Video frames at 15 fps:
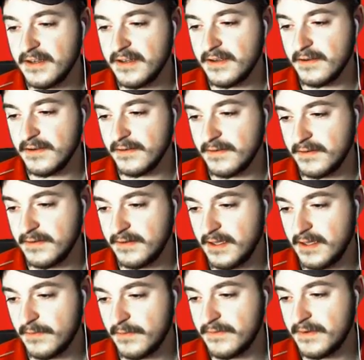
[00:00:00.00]
Or, yeah,
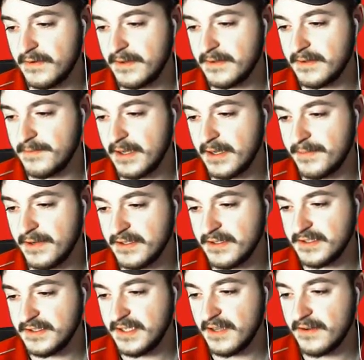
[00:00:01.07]
one of them has Mega Punch,
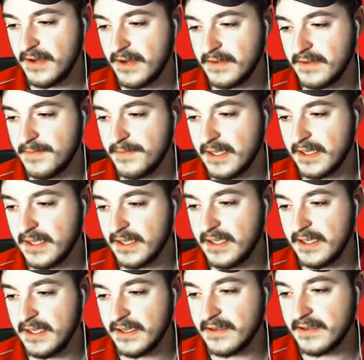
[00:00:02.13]
the other has Mega Kick,
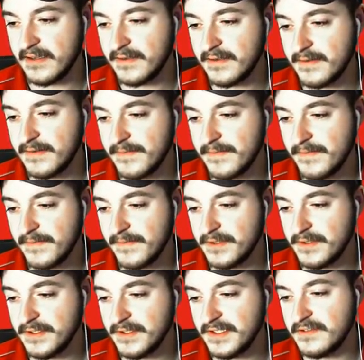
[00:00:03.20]
which
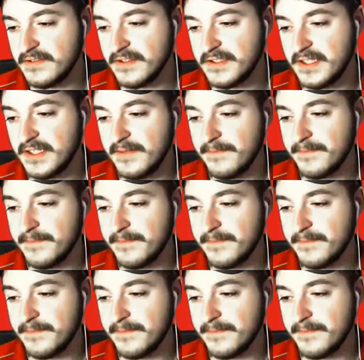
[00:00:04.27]
is interesting.